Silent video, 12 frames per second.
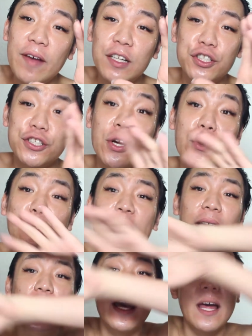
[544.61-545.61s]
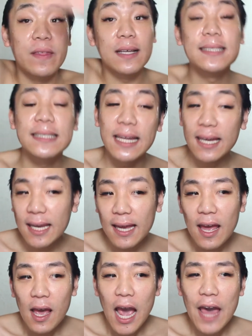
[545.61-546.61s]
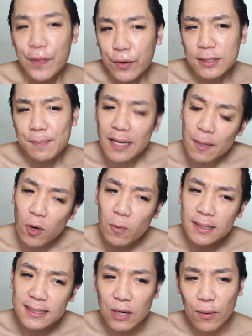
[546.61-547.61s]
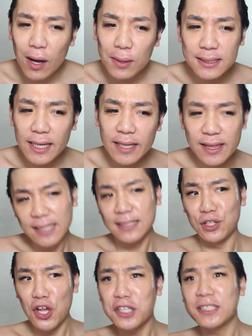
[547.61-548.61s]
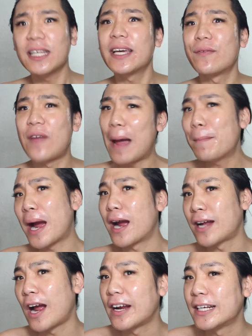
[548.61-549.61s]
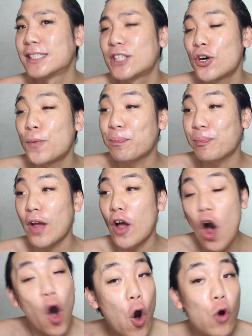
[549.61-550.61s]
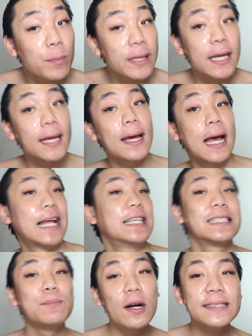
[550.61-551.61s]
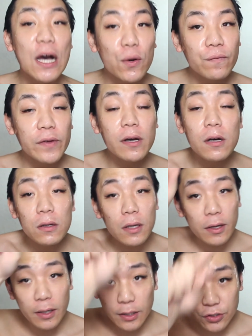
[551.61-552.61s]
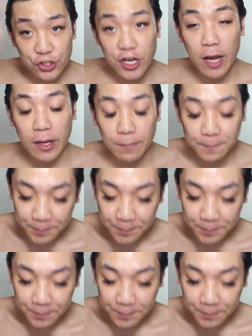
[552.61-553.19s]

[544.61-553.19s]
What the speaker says: and show like the city, and there was many moments there where I was like, this looks like Vampire Diaries. So homey, small town feel, check.